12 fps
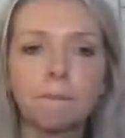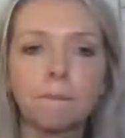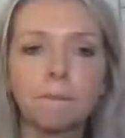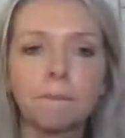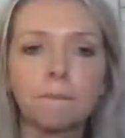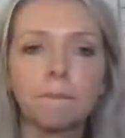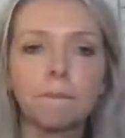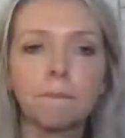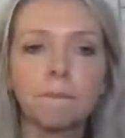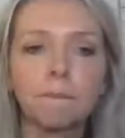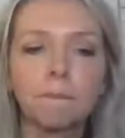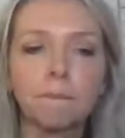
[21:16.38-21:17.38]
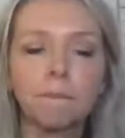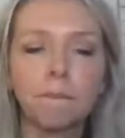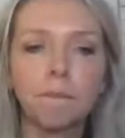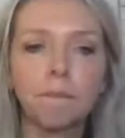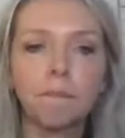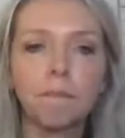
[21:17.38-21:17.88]

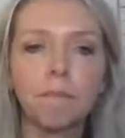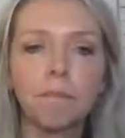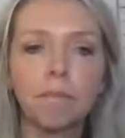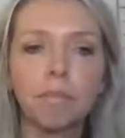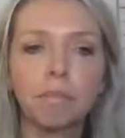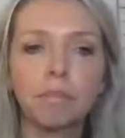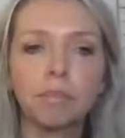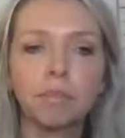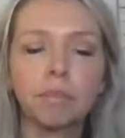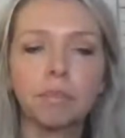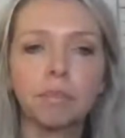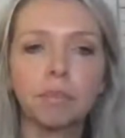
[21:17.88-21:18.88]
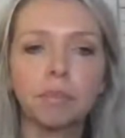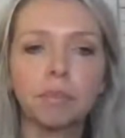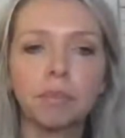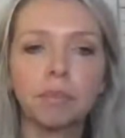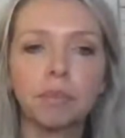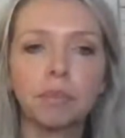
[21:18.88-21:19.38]

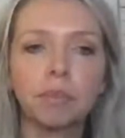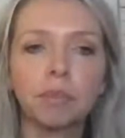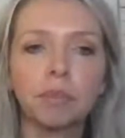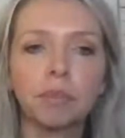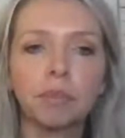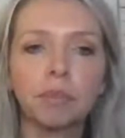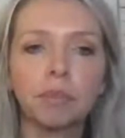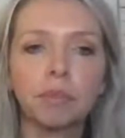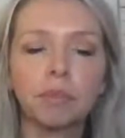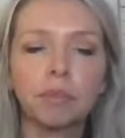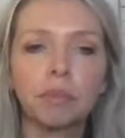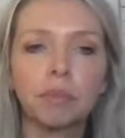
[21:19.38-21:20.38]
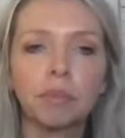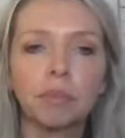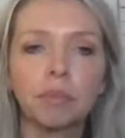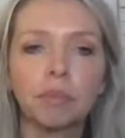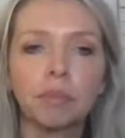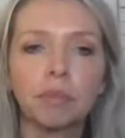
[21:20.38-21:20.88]

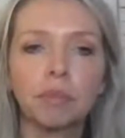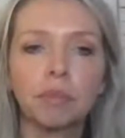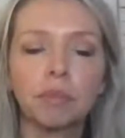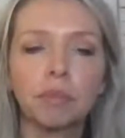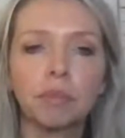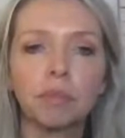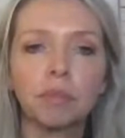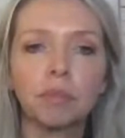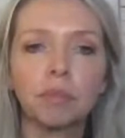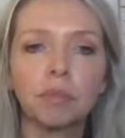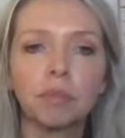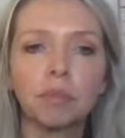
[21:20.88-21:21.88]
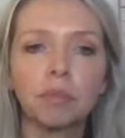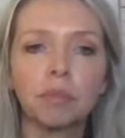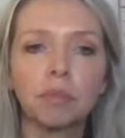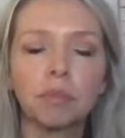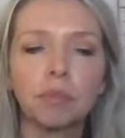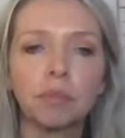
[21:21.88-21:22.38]

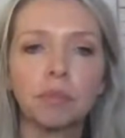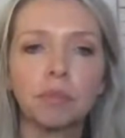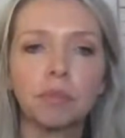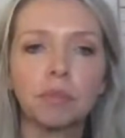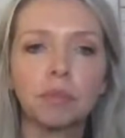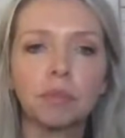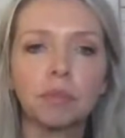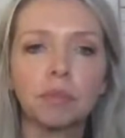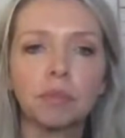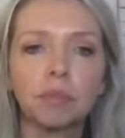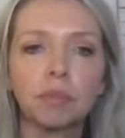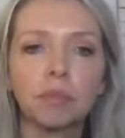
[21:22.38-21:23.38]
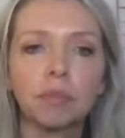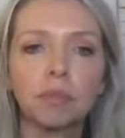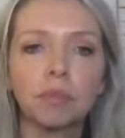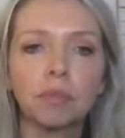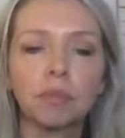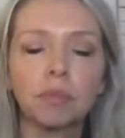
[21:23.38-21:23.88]

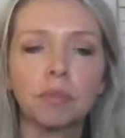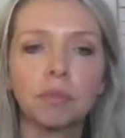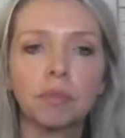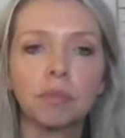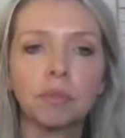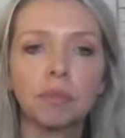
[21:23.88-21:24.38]
This person isn't speaking.